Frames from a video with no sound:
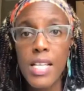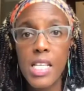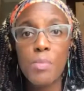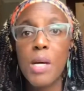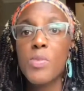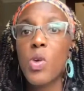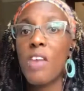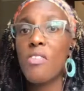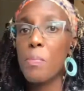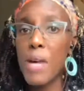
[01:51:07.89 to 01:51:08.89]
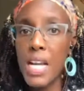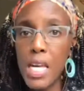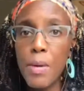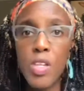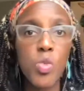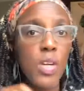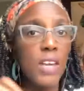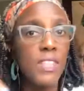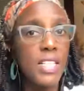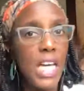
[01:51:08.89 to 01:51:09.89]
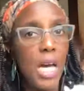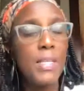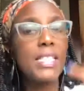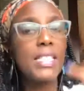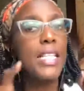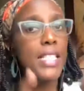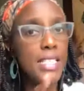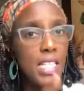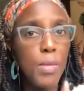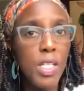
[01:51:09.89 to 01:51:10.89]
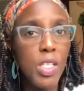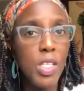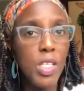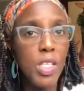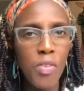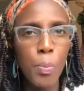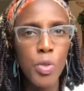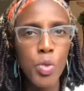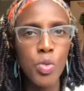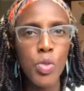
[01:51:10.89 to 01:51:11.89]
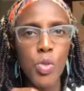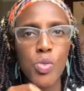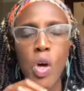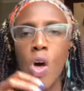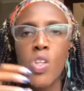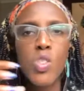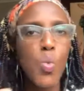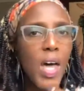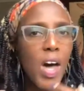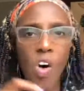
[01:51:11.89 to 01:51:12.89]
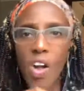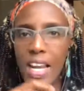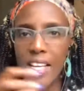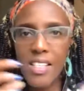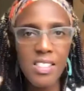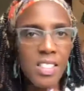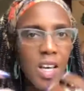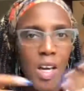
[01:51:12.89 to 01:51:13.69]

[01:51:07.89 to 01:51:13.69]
Sometimes you have the money, but you don't have the time. It still doesn't mean you don't have a tool to use. So we're always